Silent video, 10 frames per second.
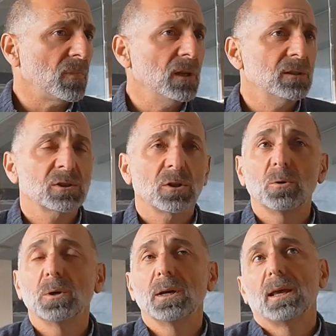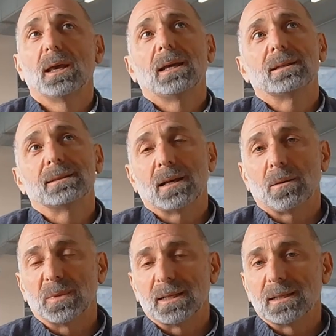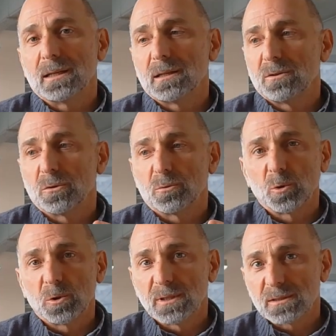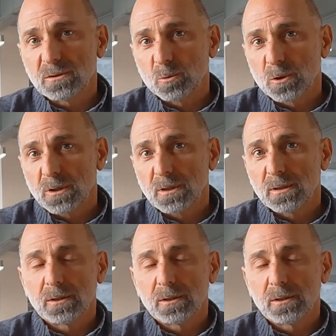So does that mean that the rule doesn't work?